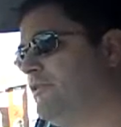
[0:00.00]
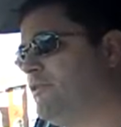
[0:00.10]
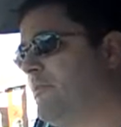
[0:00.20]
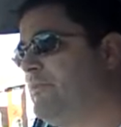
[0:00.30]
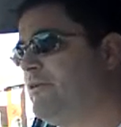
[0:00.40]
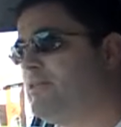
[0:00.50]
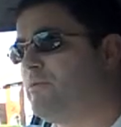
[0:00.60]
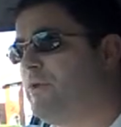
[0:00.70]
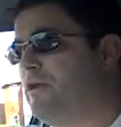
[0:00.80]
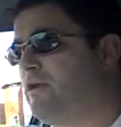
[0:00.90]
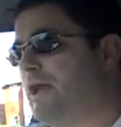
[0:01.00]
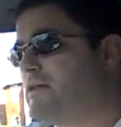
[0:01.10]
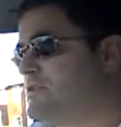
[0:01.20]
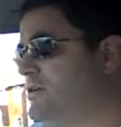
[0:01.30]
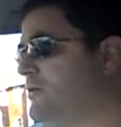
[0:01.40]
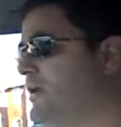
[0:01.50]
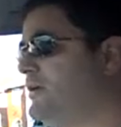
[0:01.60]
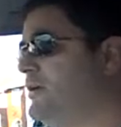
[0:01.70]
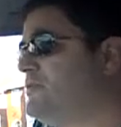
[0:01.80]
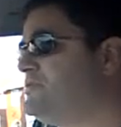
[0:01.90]
front mirror that we look at to
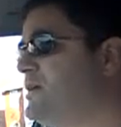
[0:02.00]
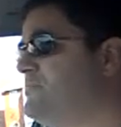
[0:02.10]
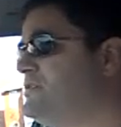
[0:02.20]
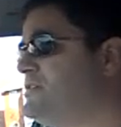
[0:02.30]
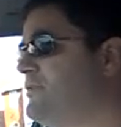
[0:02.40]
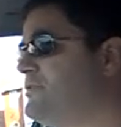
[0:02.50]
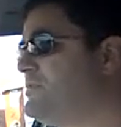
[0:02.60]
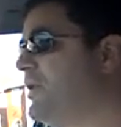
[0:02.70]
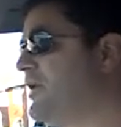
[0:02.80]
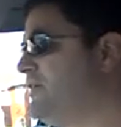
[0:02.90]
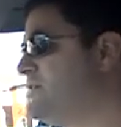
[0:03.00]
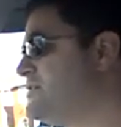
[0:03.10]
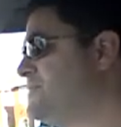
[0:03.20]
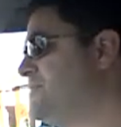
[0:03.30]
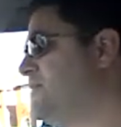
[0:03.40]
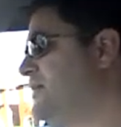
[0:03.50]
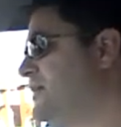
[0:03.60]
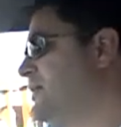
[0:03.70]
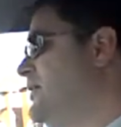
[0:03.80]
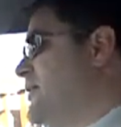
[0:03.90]
use to see what's behind us.
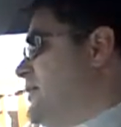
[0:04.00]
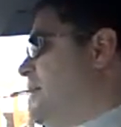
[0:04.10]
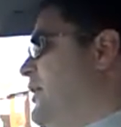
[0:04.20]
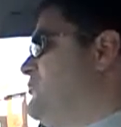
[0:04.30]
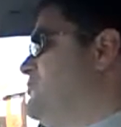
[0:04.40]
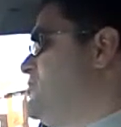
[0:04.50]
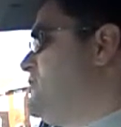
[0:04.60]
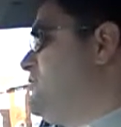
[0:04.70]
Over to the